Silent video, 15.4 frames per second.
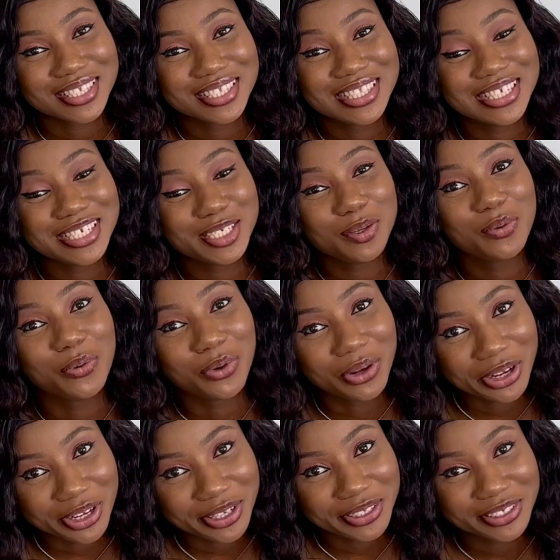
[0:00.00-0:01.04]
Did it
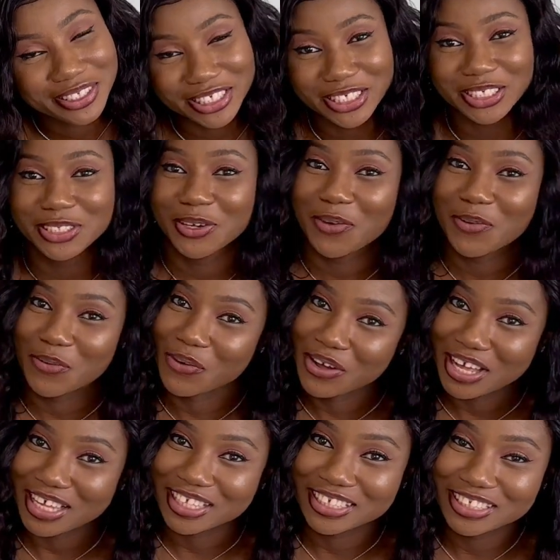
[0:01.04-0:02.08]
work? Did it not
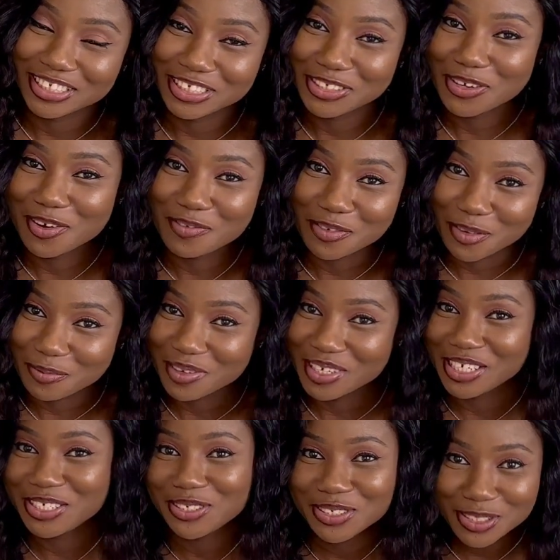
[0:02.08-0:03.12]
work? Did it go from
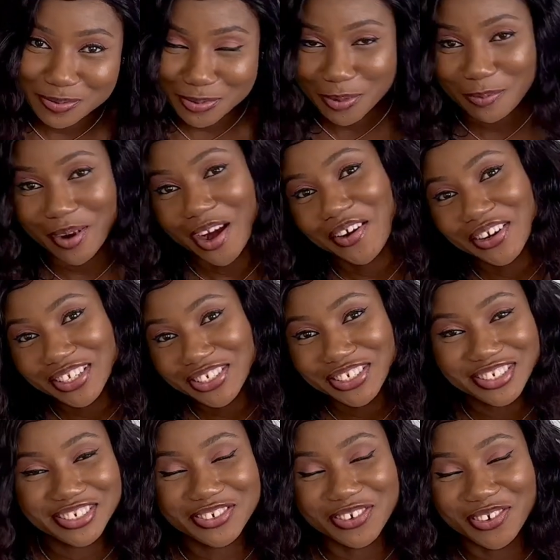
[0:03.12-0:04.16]
relationship to
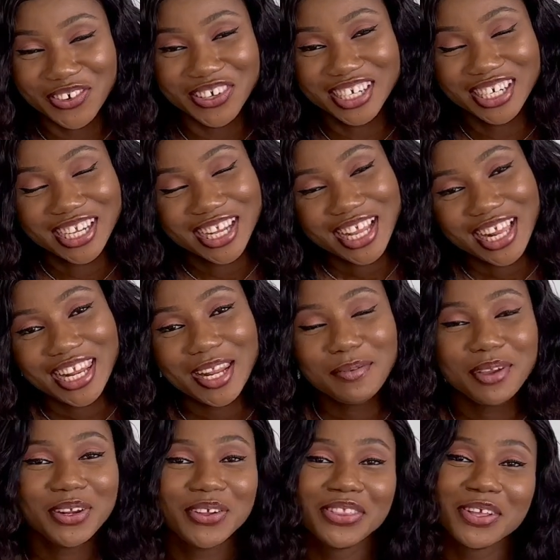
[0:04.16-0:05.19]
marriage? Or let
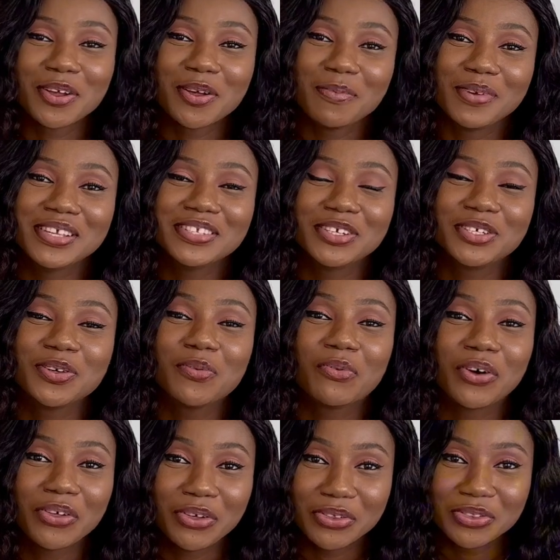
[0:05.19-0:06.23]
me know in the comment section
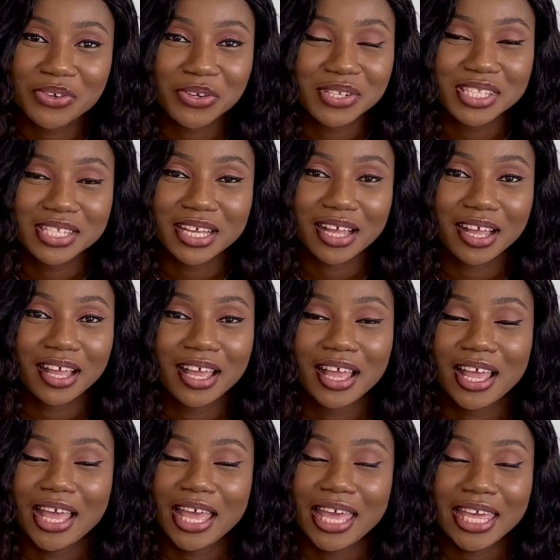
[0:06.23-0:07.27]
what your thoughts are.
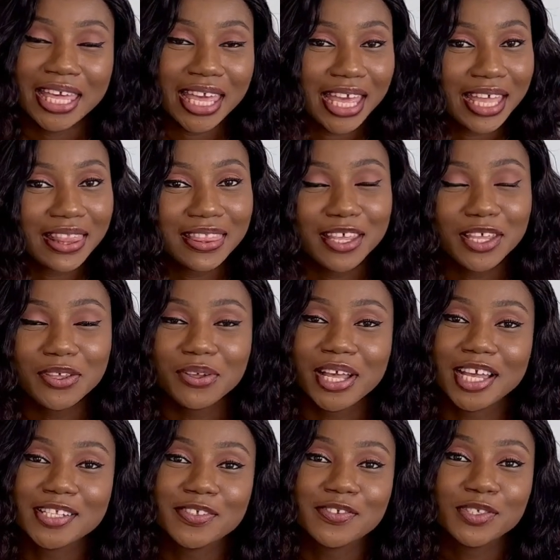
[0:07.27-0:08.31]
Again, thank you
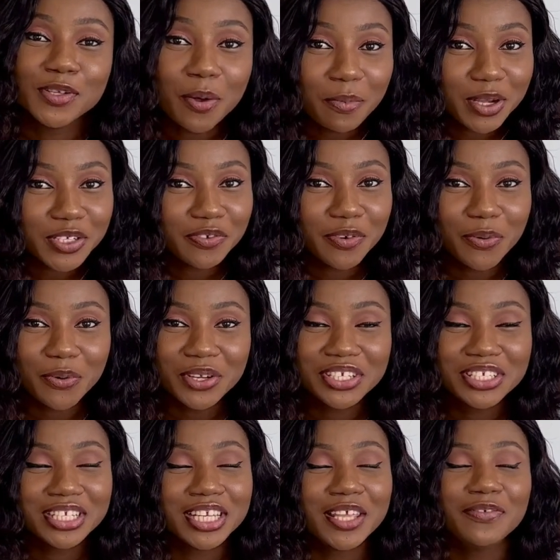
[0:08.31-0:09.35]
guys so much for
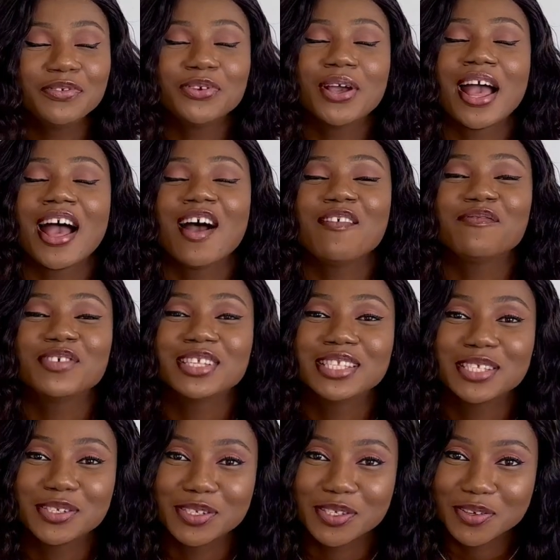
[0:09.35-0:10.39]
watching. If you haven't
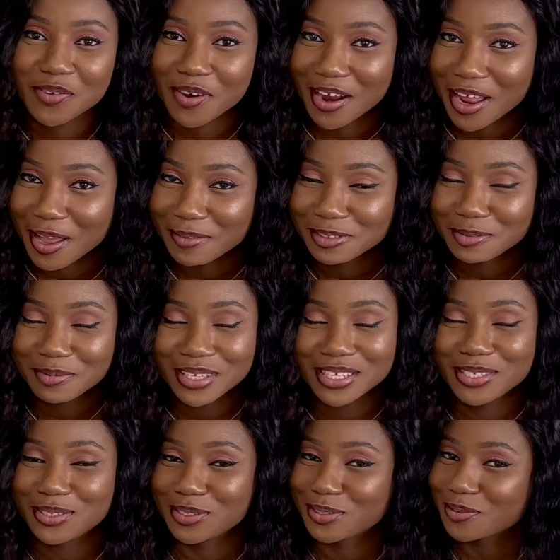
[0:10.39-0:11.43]
subscribed,
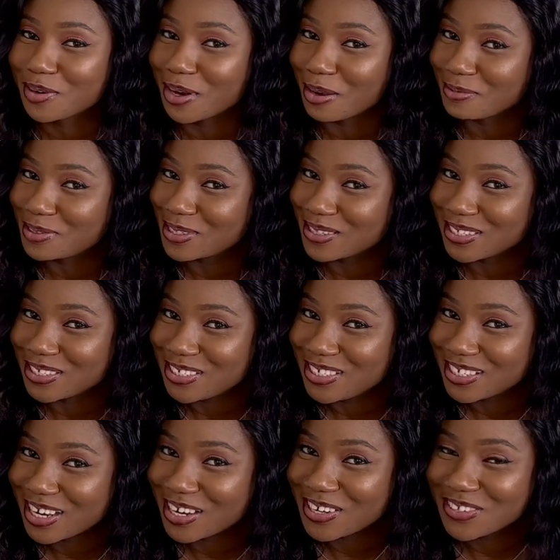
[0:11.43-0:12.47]
please subscribe to this
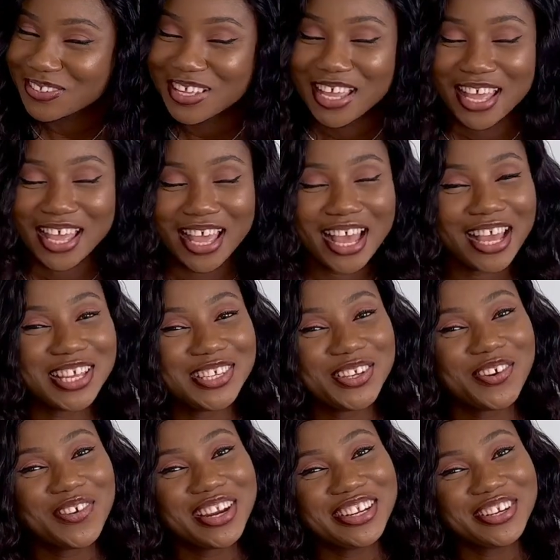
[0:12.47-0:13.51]
channel. As
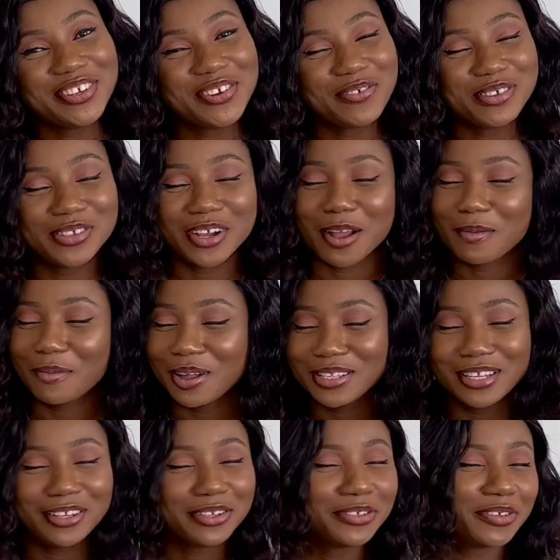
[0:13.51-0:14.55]
you already know, we talk about
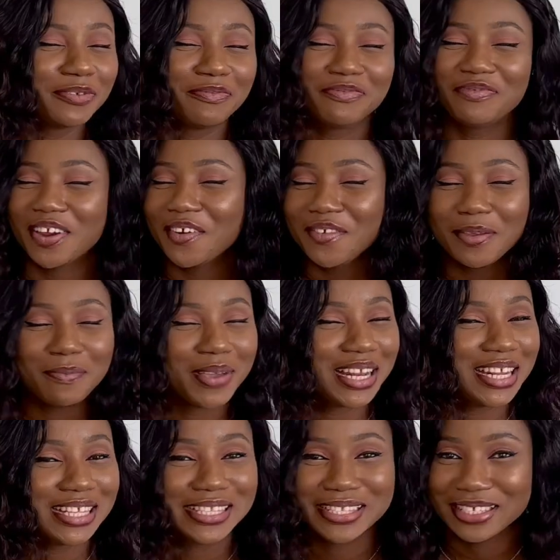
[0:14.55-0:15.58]
a lot of very
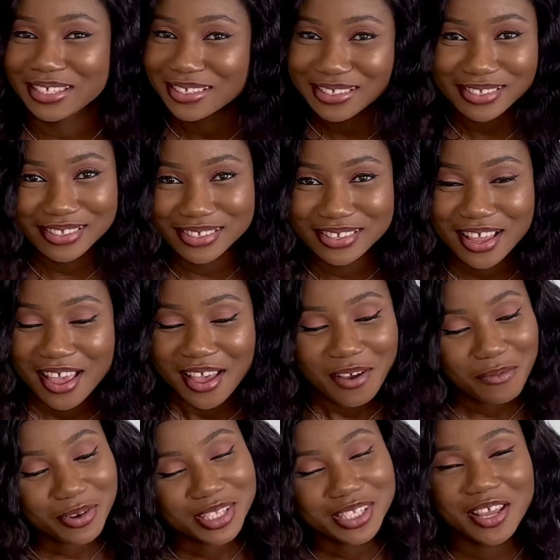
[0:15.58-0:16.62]
many things.
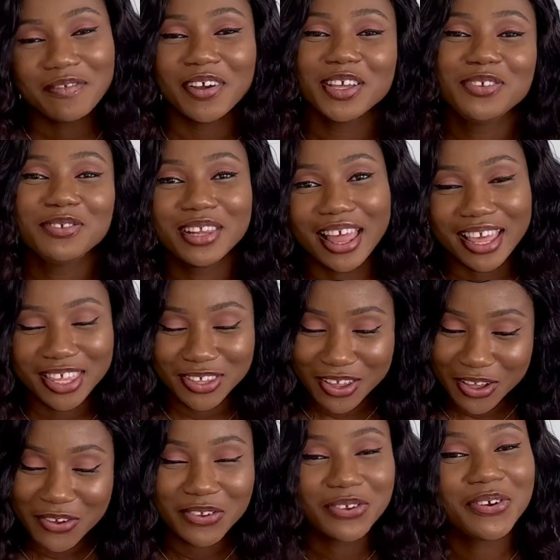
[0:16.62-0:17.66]
Whatever you like,
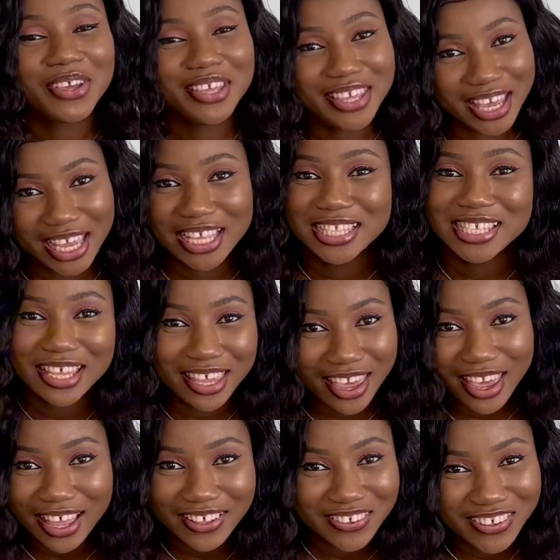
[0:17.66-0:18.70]
you're gonna hear it
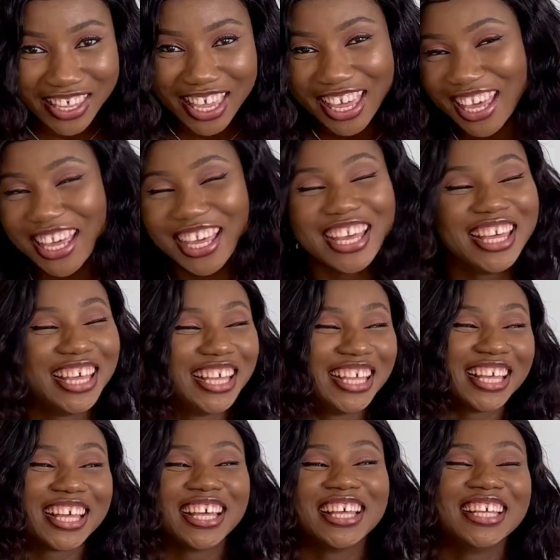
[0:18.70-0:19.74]
here, okay?
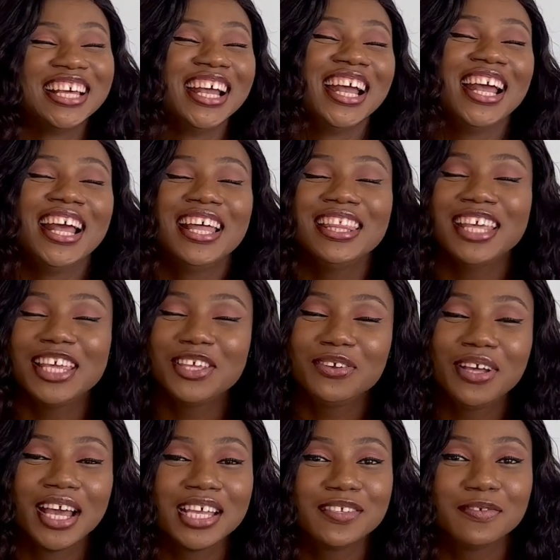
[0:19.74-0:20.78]
Thank you
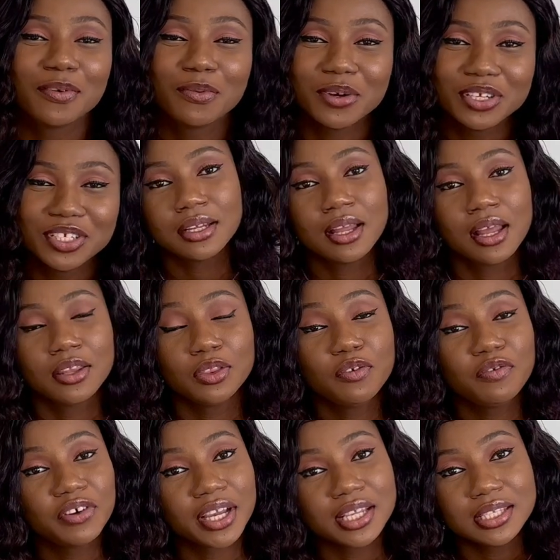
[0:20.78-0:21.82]
guys for watching.
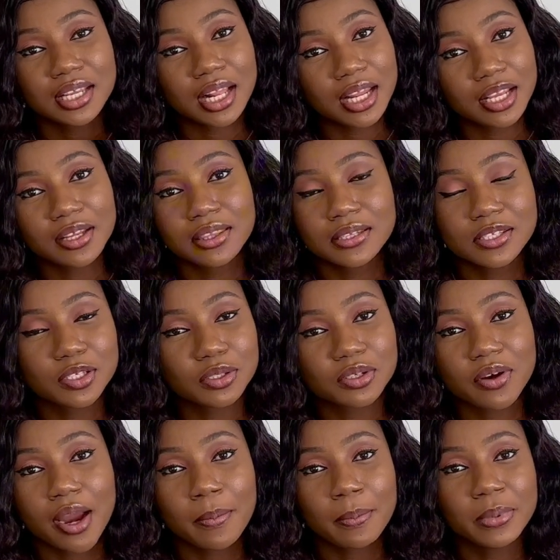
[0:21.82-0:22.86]
Don't forget to click on the
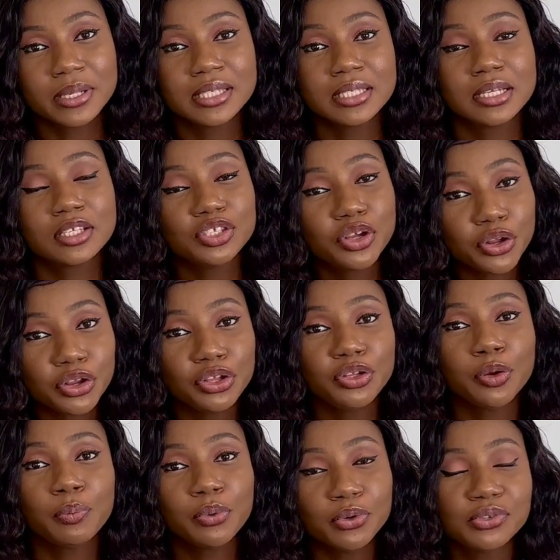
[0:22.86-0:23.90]
subscribe button and turn on
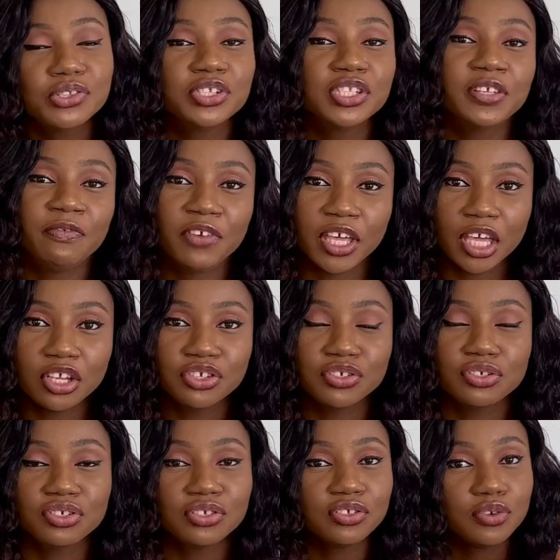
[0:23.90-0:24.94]
your post
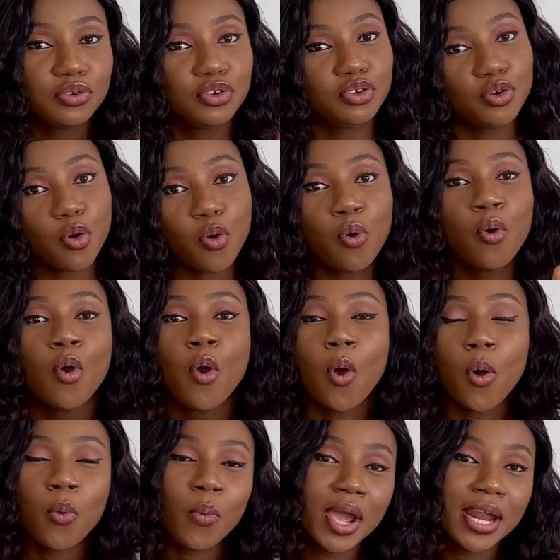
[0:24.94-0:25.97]
notification, just so you know
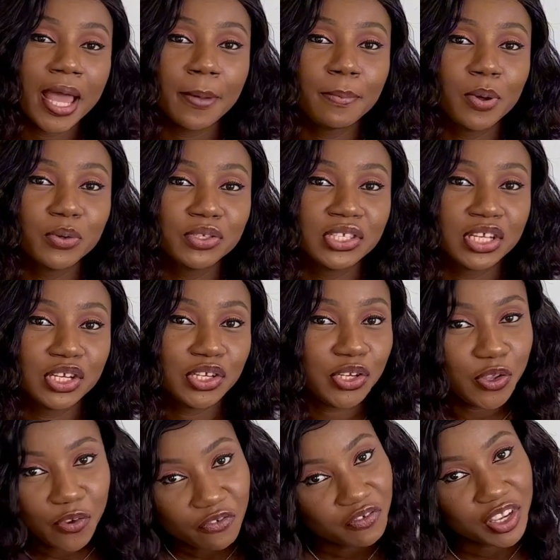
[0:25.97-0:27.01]
when I post a
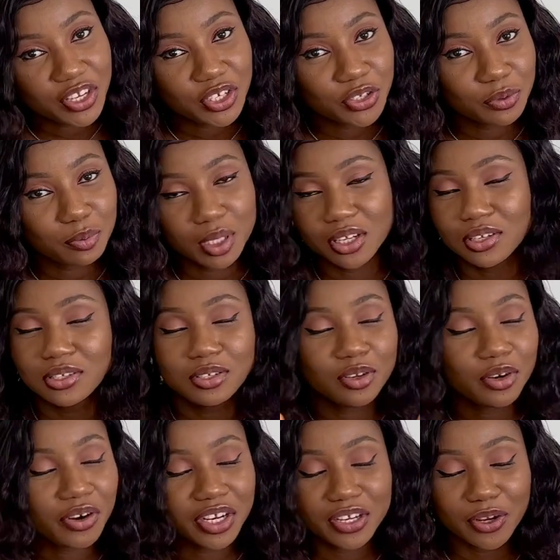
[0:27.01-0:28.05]
new video, because
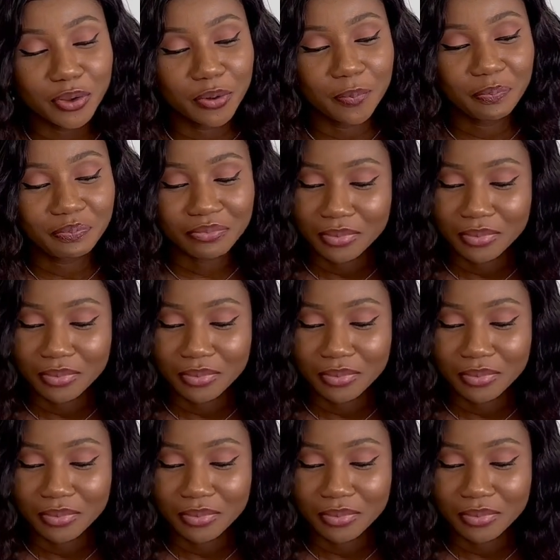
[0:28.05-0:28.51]
you already know,